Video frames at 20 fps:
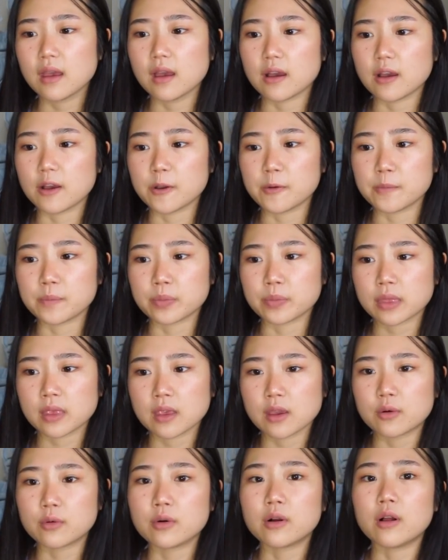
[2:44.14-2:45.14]

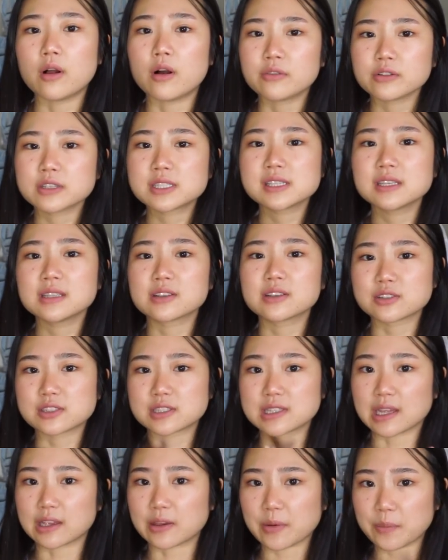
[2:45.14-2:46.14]
Well, obviously
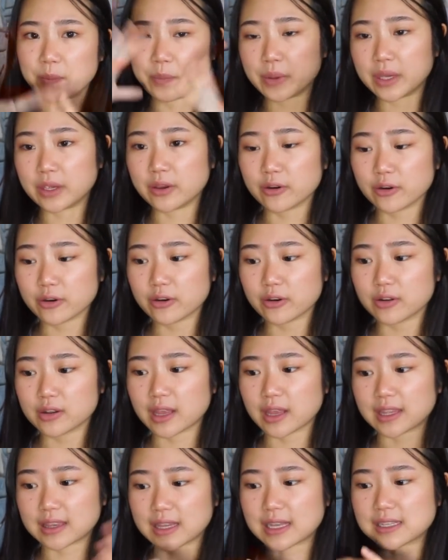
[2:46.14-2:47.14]
there's like a bigger,
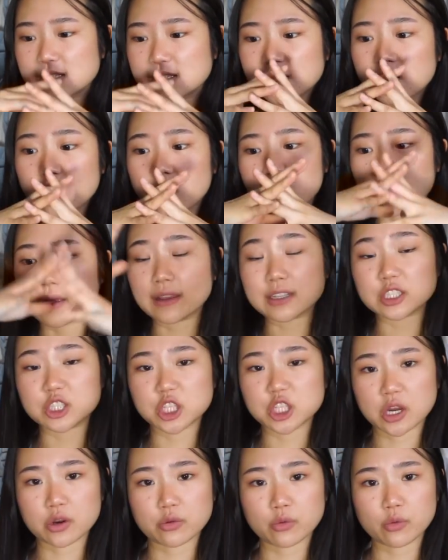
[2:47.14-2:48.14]
like that's the like
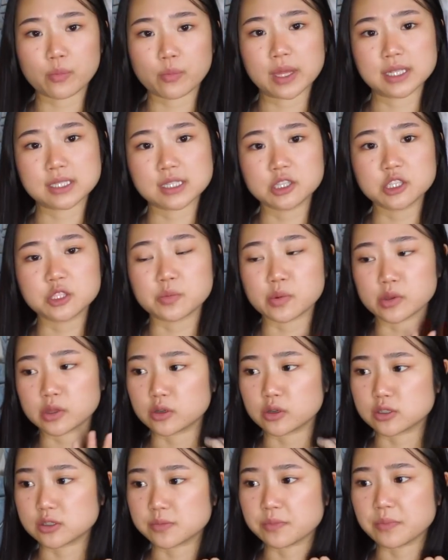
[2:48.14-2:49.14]
general message, but
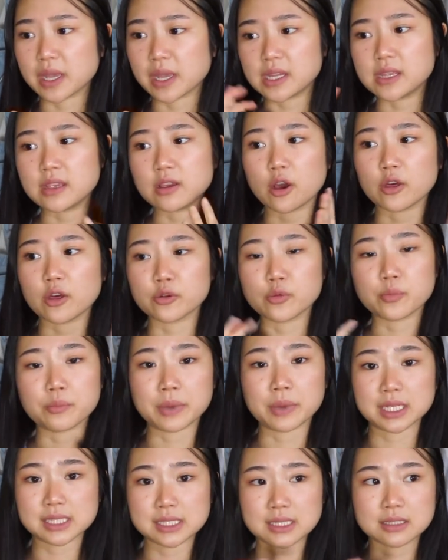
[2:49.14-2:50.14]
there's many other
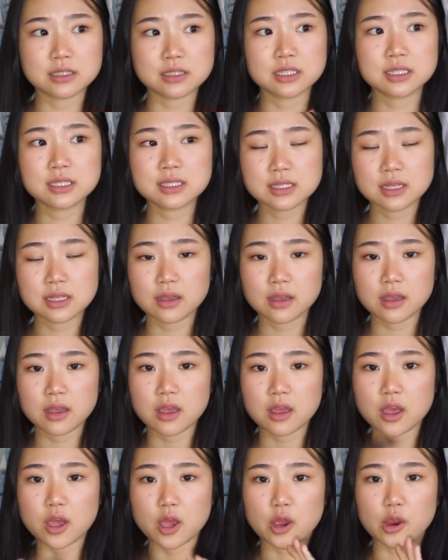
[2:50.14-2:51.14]
messages
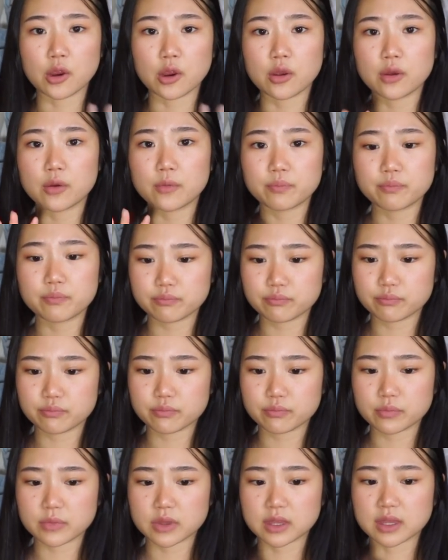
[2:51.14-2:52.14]

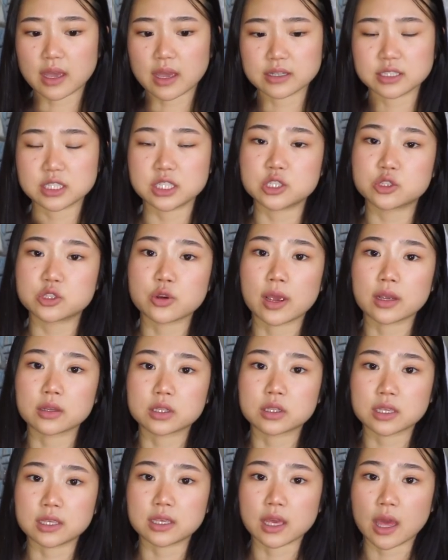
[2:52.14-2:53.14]
that she's trying
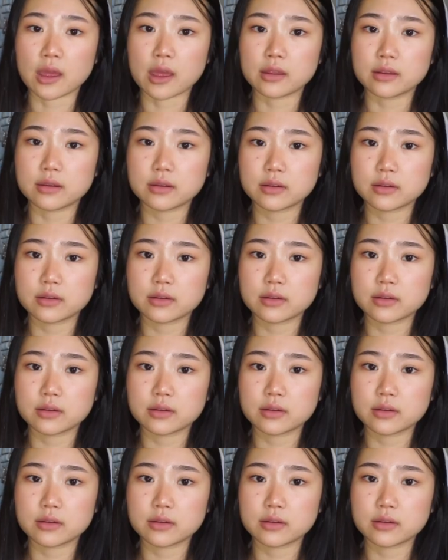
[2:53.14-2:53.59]
to get